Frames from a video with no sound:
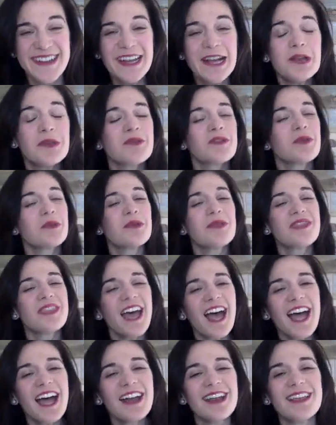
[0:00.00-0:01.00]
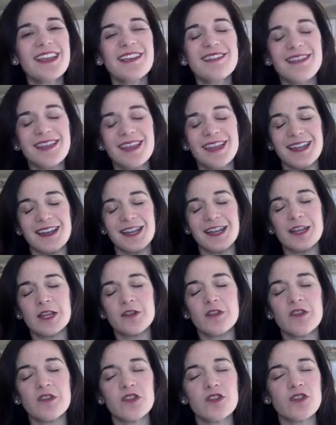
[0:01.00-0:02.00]
So that is it. It is
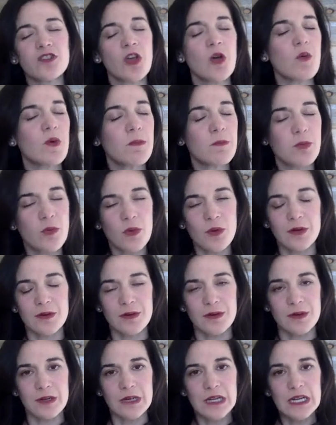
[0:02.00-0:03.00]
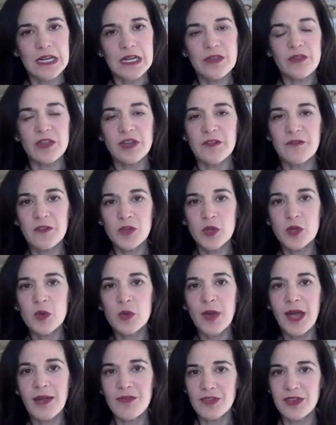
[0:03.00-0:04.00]
so important that if you
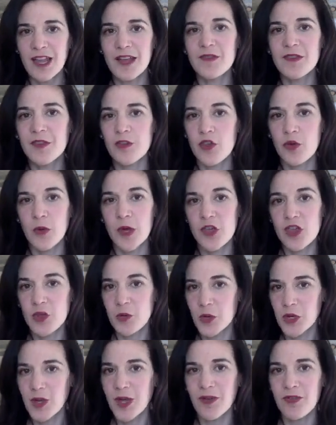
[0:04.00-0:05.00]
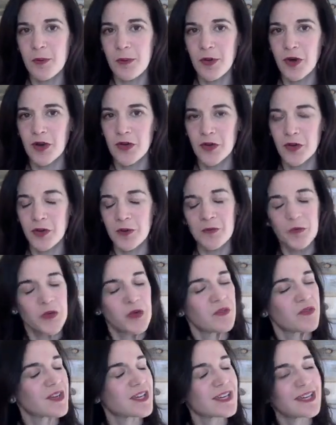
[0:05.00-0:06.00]
have a life situation where you have a partner, you've
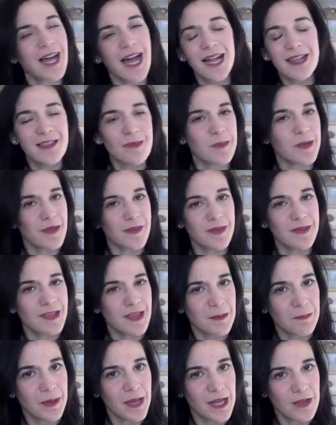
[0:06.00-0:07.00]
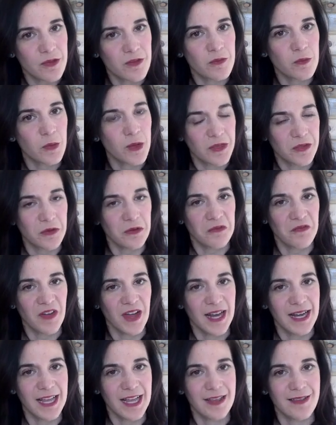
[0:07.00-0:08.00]
got to be on the same pages with your
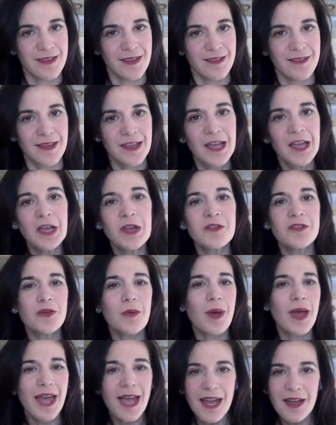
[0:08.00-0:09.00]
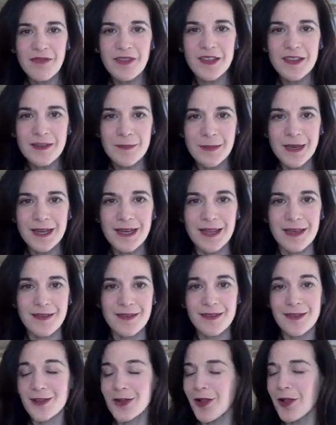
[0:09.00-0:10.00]
finances. So have these meetings.
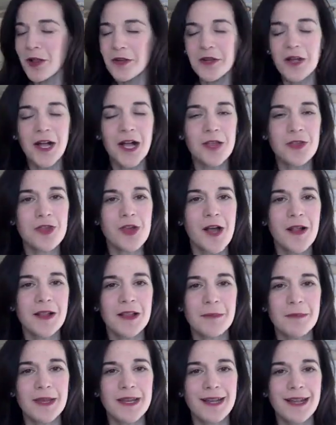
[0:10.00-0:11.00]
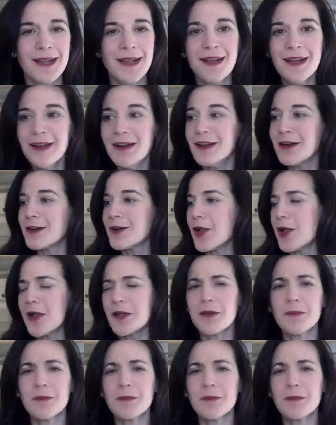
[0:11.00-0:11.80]
Call it a hot chocolate meeting, call it a